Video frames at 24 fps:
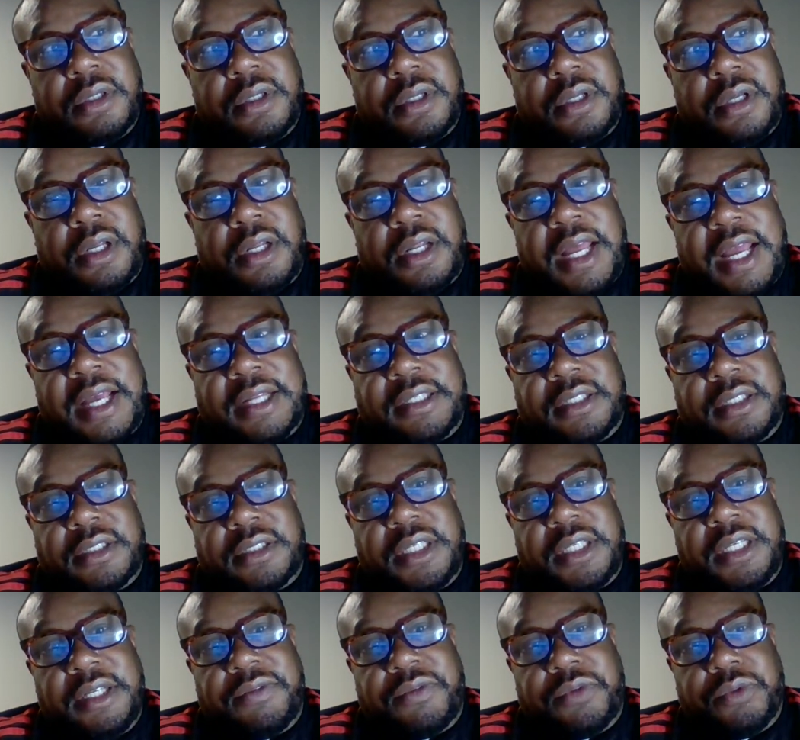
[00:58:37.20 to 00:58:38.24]
Alaska
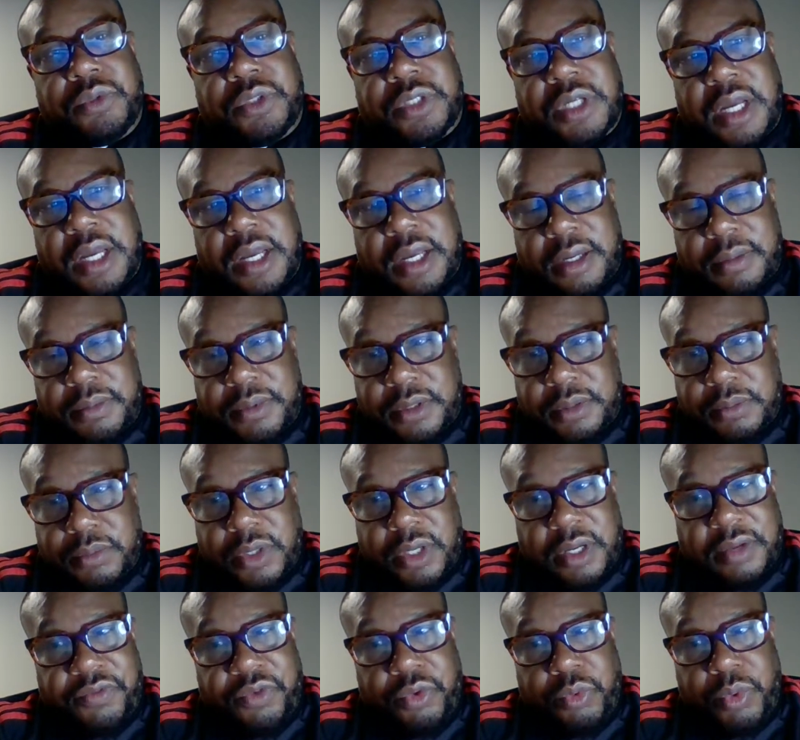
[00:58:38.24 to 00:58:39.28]
seafood jobs. But
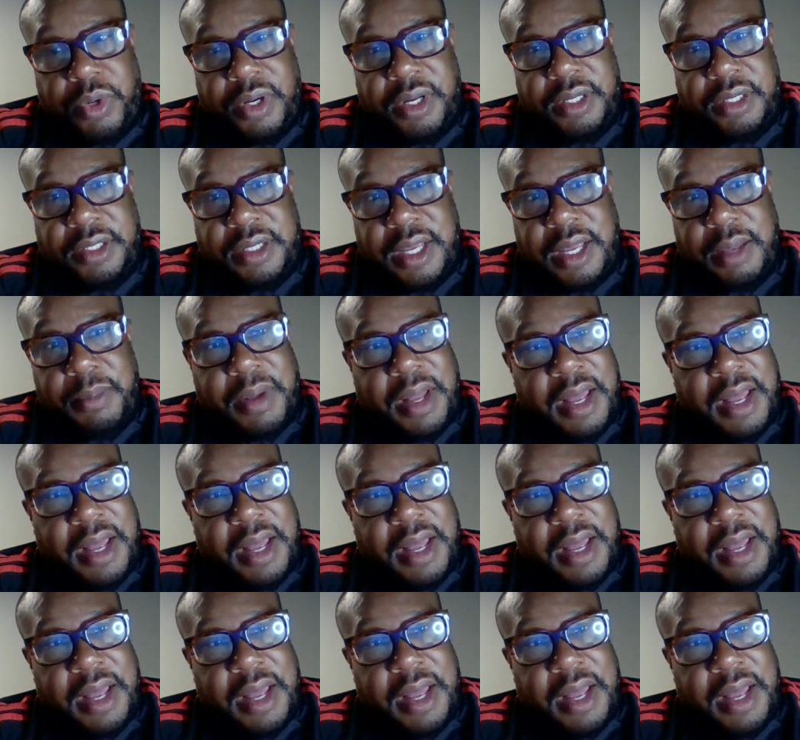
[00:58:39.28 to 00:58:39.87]
if you want in depth,